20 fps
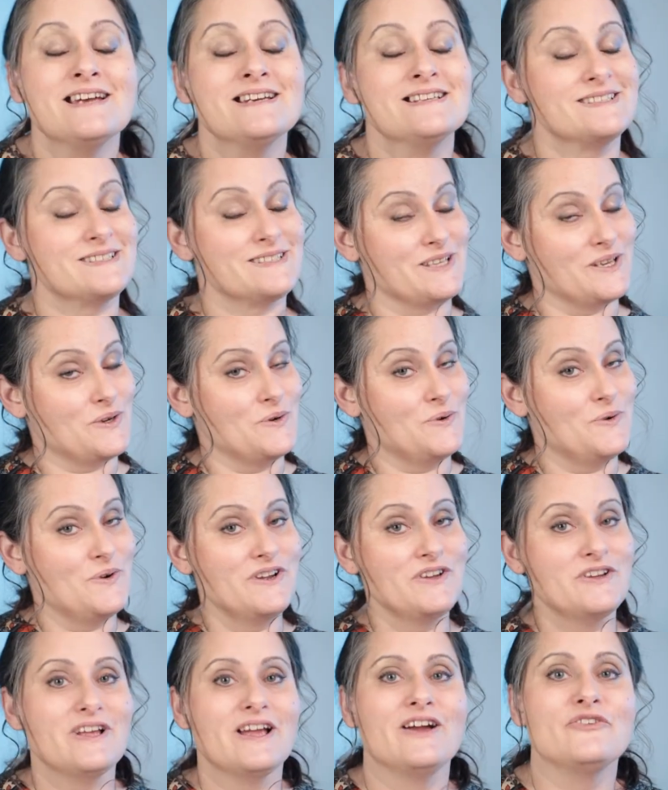So
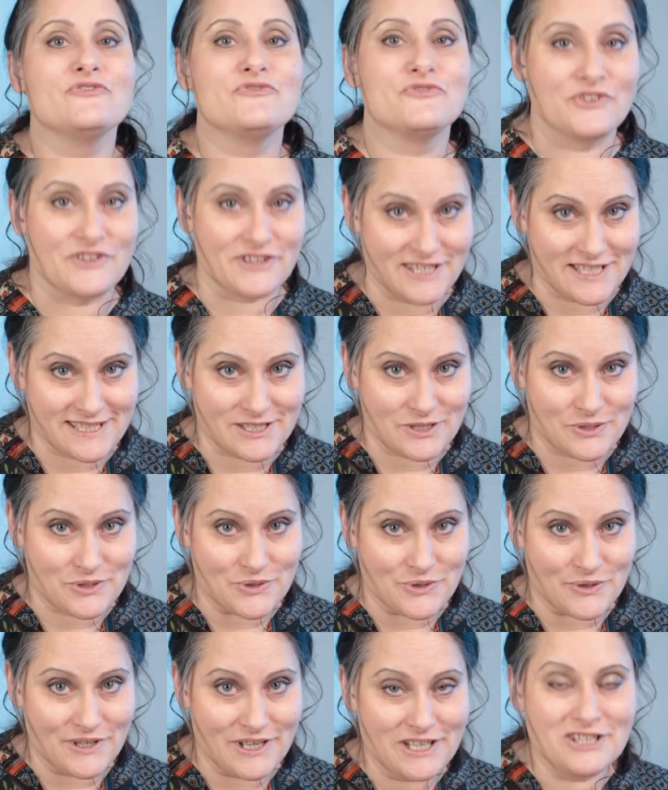for this
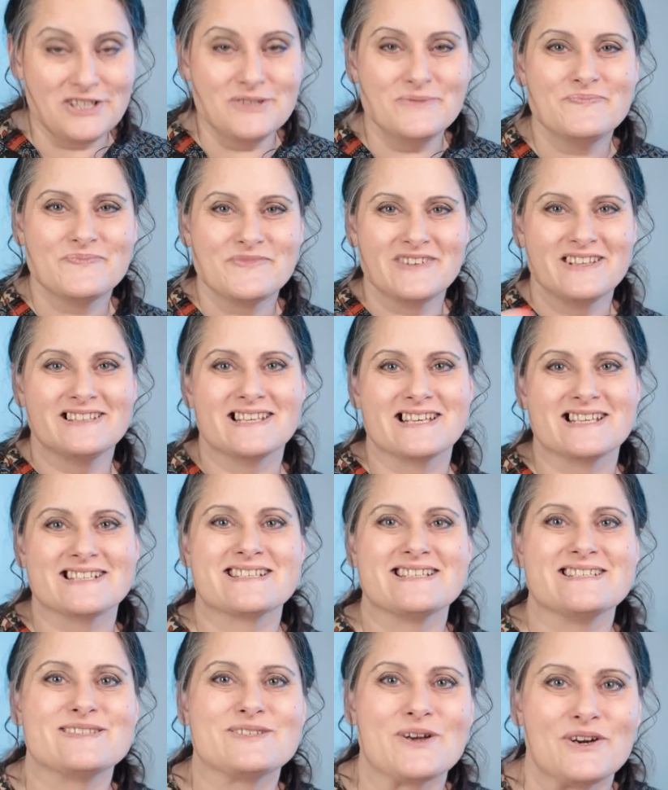tutorial, let's
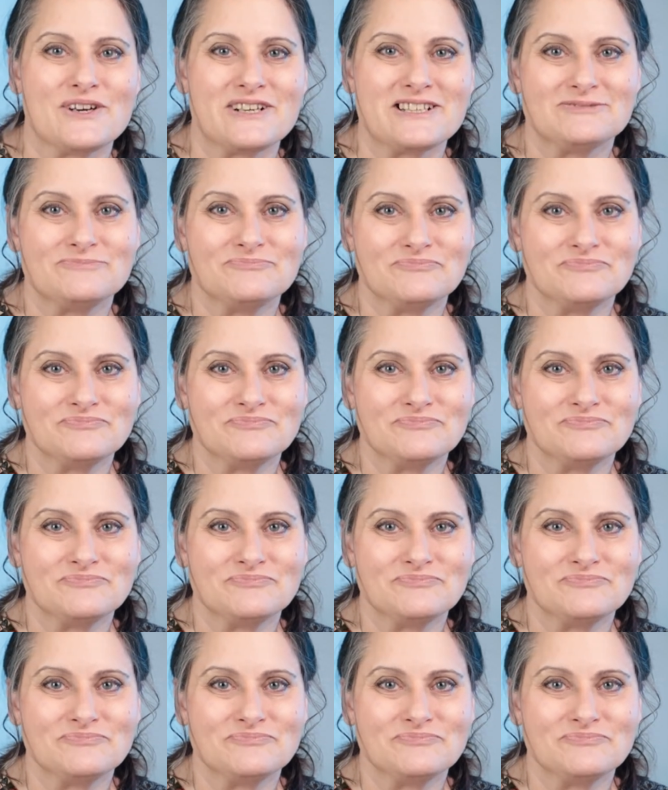get started.